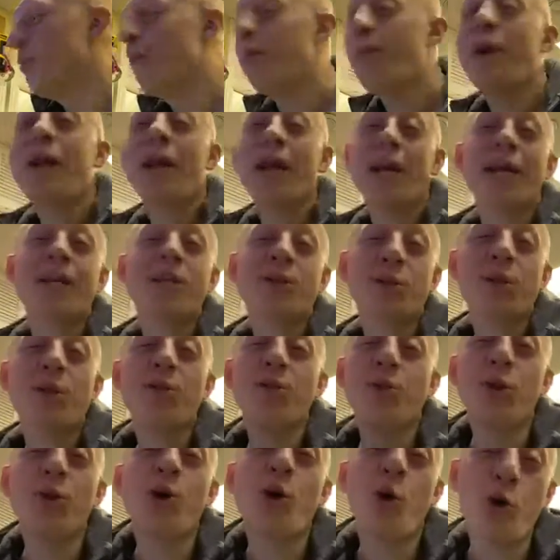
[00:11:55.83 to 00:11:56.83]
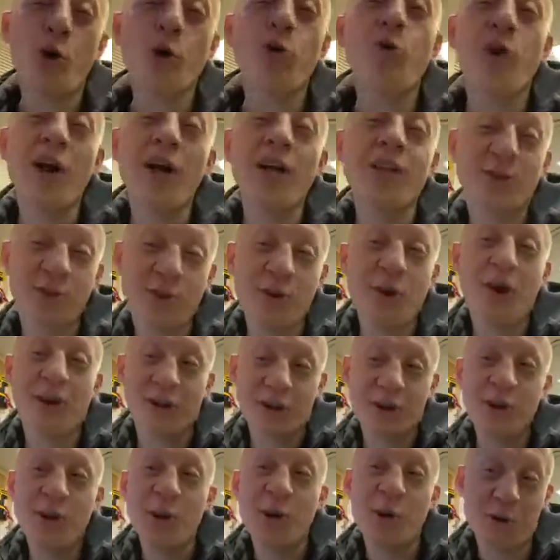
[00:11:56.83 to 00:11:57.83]
But I guess you go to a
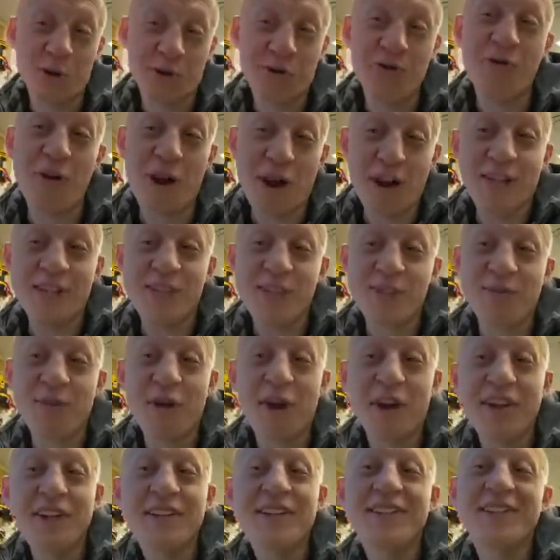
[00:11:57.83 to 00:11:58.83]
restaurant, you go with friends, right?